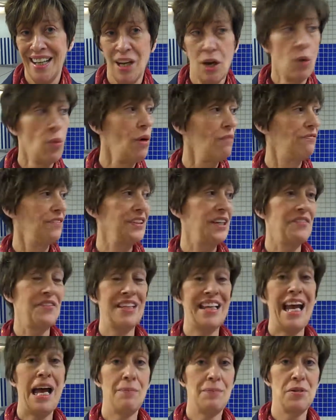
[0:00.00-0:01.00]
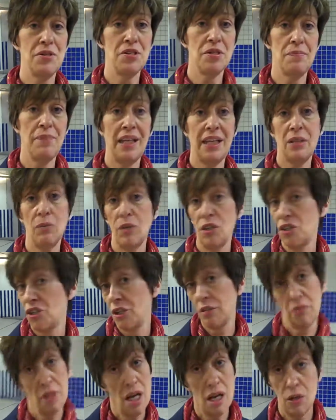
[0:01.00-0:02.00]
or a funny thing happened to me, which
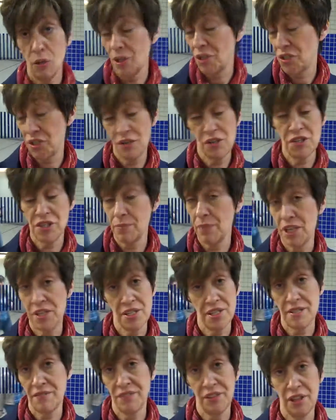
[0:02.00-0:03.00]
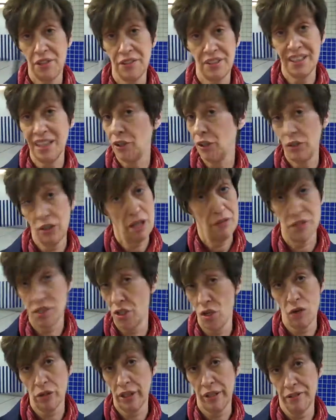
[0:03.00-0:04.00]
as soon as somebody says a funny thing, it's
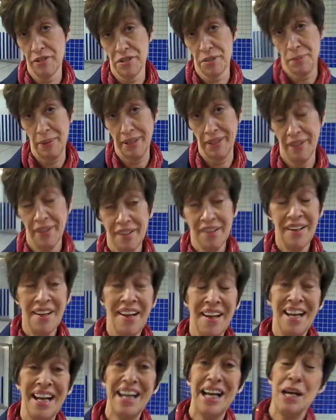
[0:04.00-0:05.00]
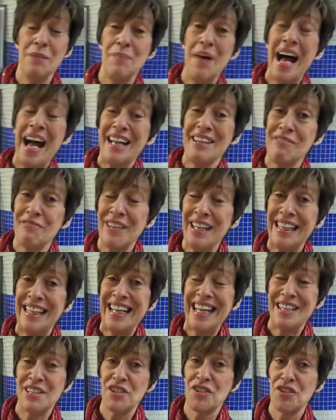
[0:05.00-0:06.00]
not going to be. And really
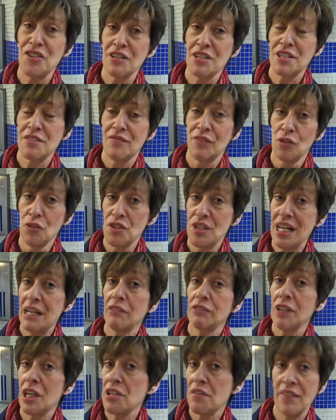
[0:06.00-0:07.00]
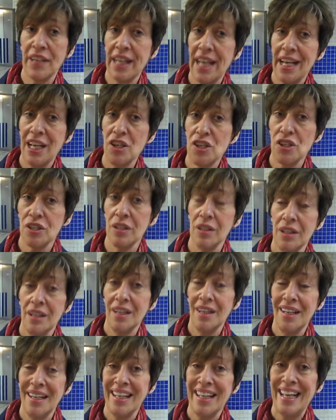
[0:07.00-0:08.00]
it's just for self-gratification.
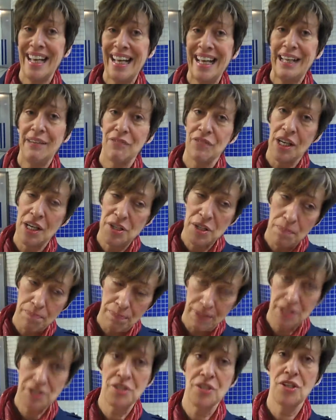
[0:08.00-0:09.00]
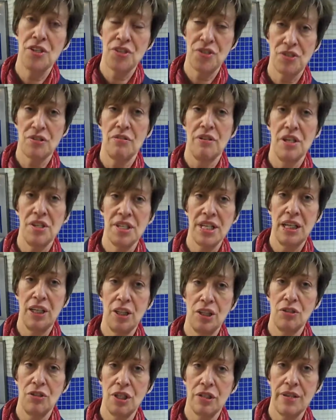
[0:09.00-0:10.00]
If, as a business storyteller,
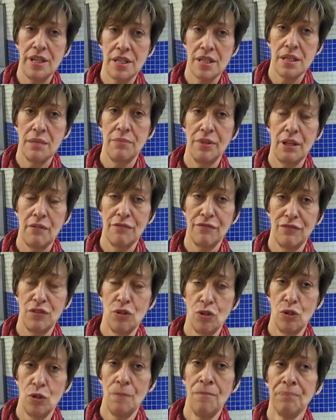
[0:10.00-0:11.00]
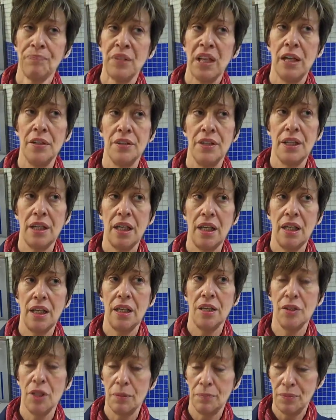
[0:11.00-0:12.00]
you're doing something for the
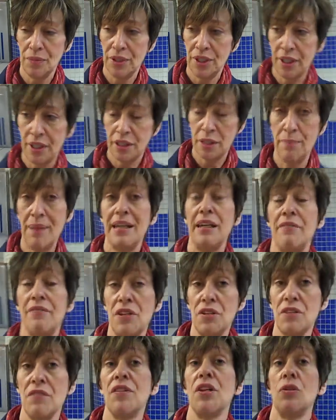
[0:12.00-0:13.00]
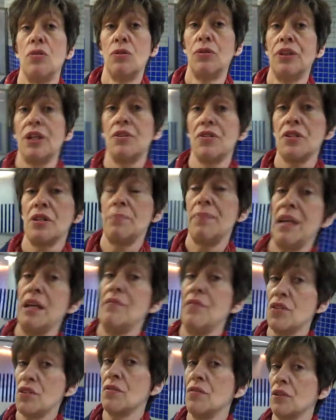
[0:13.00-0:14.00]
benefit of the audience or the
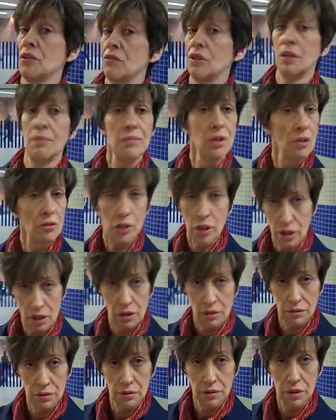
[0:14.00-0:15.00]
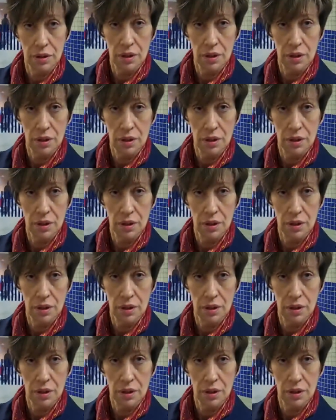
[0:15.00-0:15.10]
benefit of the group, not you.